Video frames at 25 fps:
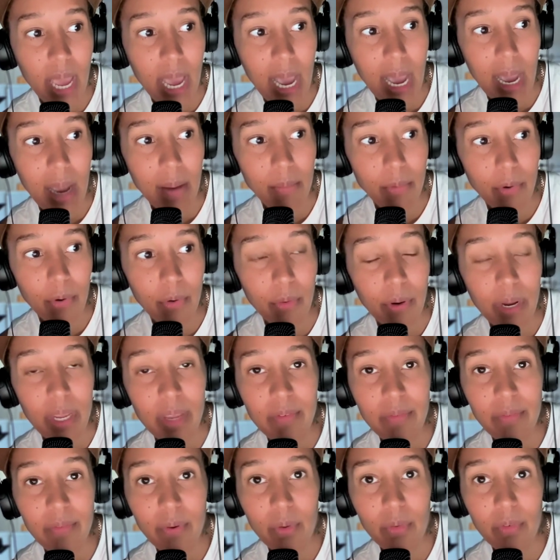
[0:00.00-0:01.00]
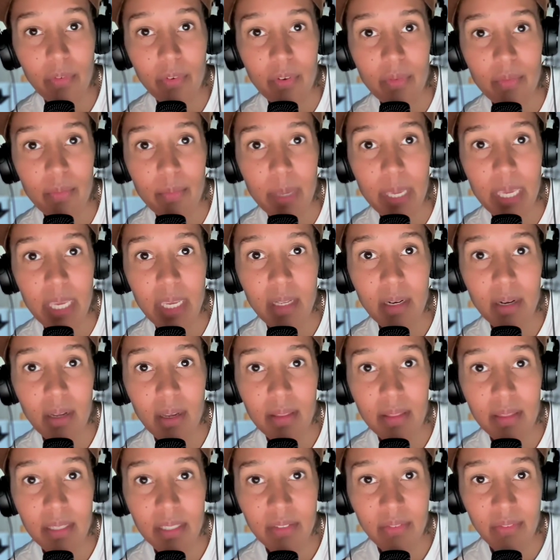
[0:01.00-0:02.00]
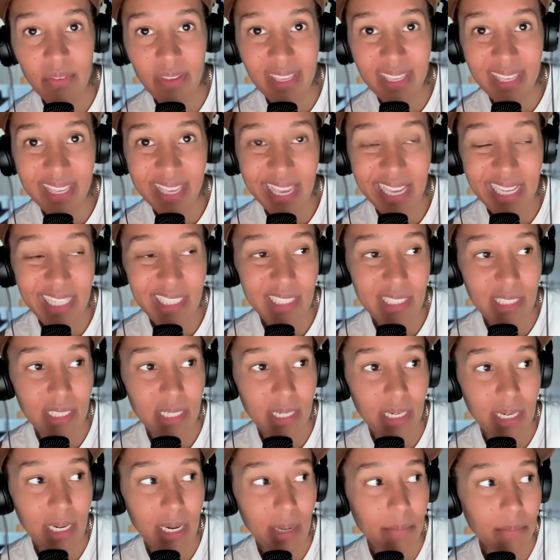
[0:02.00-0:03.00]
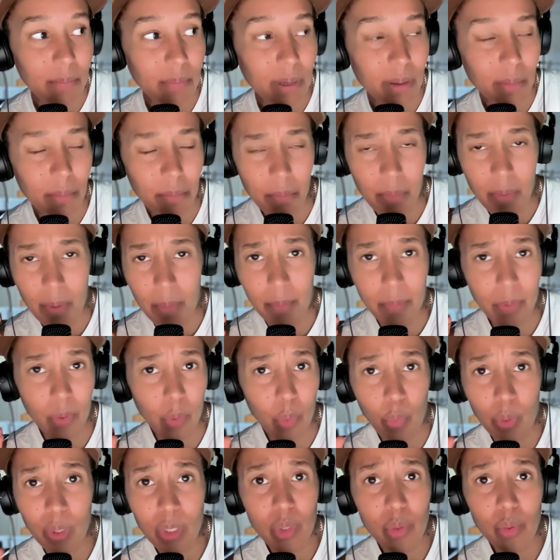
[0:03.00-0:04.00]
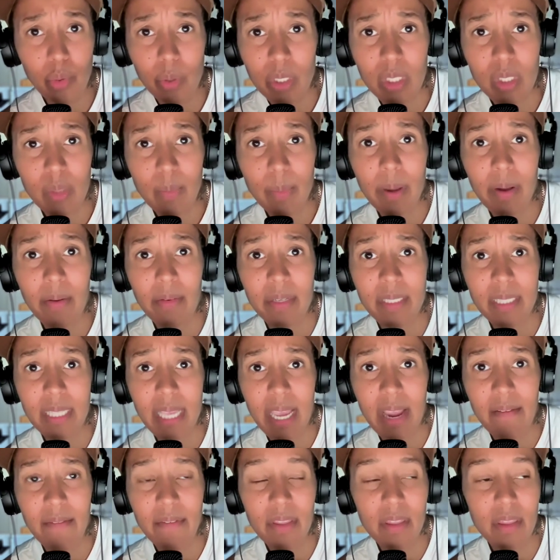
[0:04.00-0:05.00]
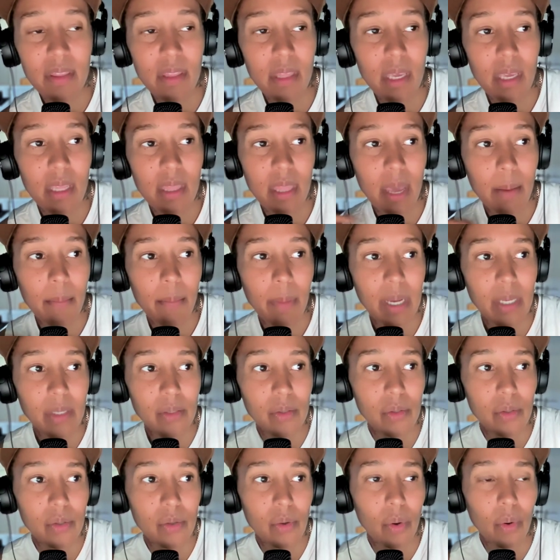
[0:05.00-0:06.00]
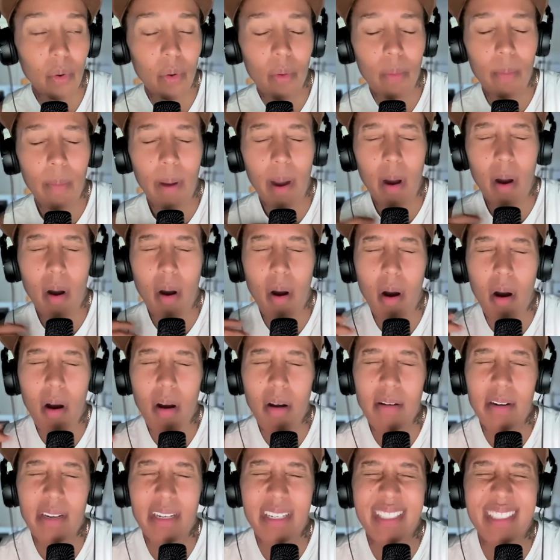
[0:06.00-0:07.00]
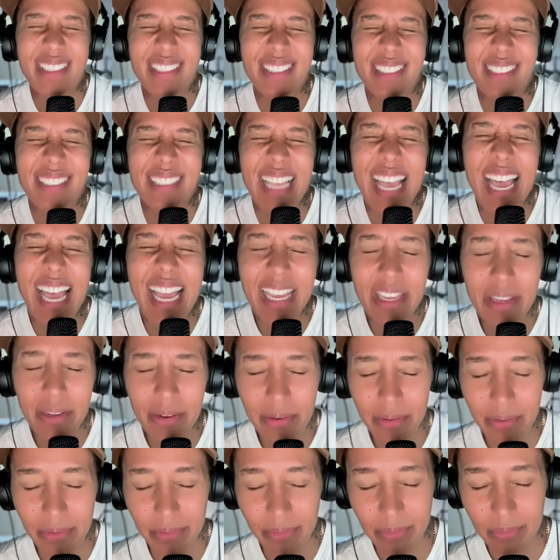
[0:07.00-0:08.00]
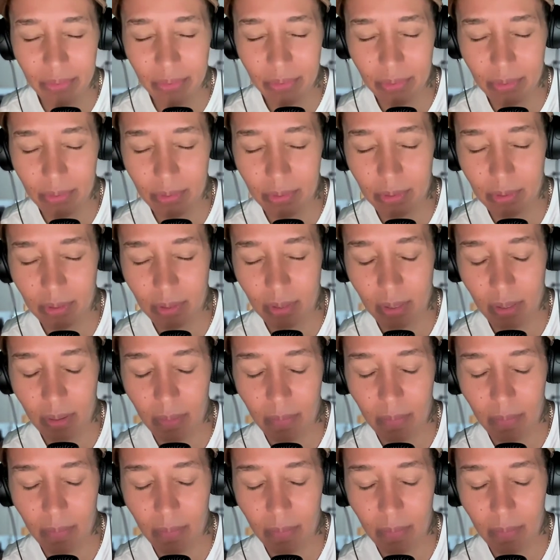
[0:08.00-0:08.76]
I'm grateful for being on this vacation, and I'm going to experience everything that my soul, my heart desires.